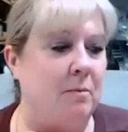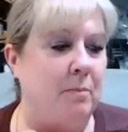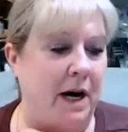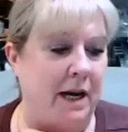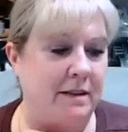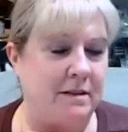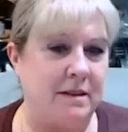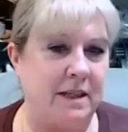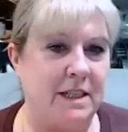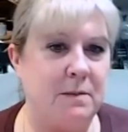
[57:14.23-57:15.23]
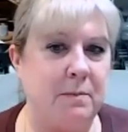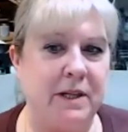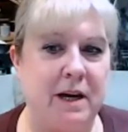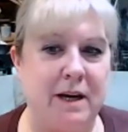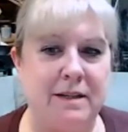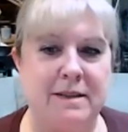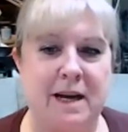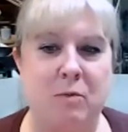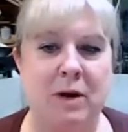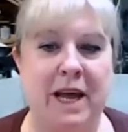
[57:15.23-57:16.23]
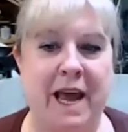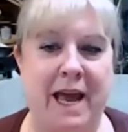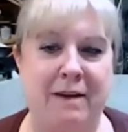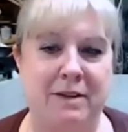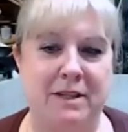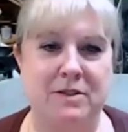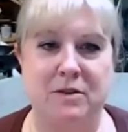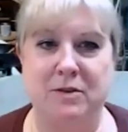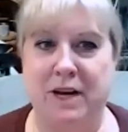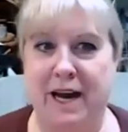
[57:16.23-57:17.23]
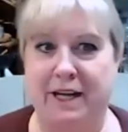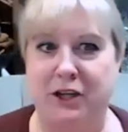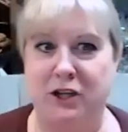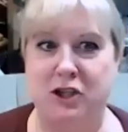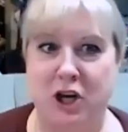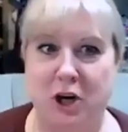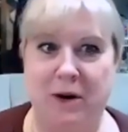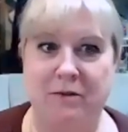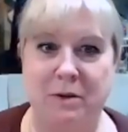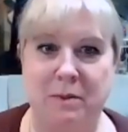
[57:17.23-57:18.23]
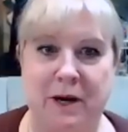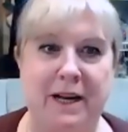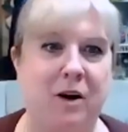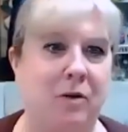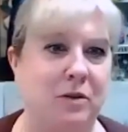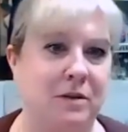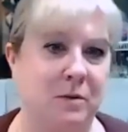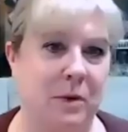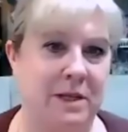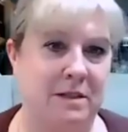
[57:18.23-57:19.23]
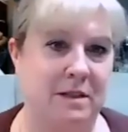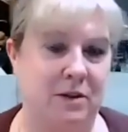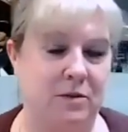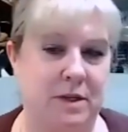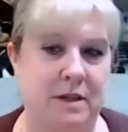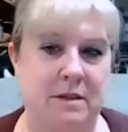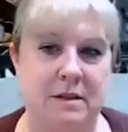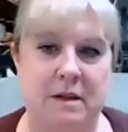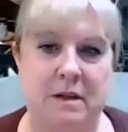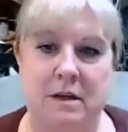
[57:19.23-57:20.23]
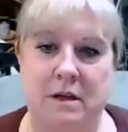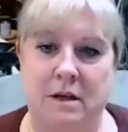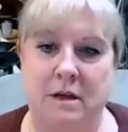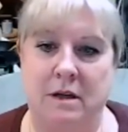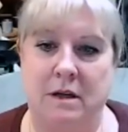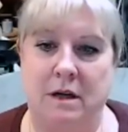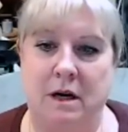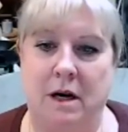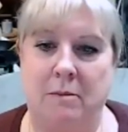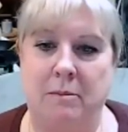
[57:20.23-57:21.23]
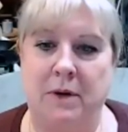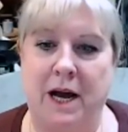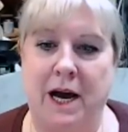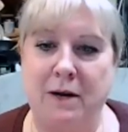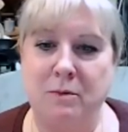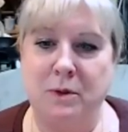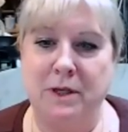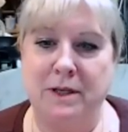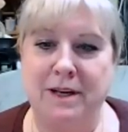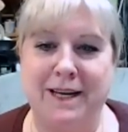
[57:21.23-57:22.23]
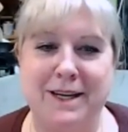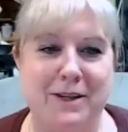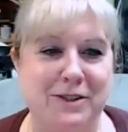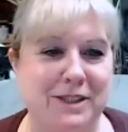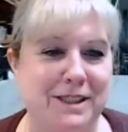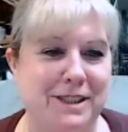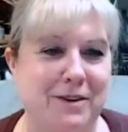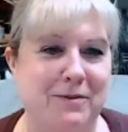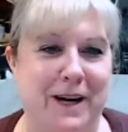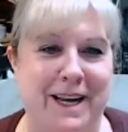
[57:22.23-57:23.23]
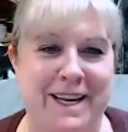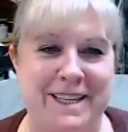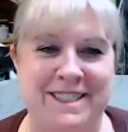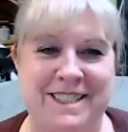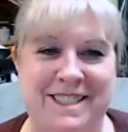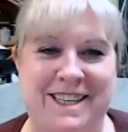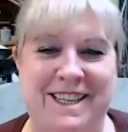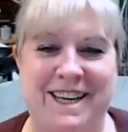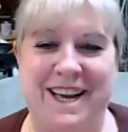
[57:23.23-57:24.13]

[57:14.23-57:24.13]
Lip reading: but it's because I want to have it so that I can show everybody all the different ways to use it. But I know she's so funny, isn't she?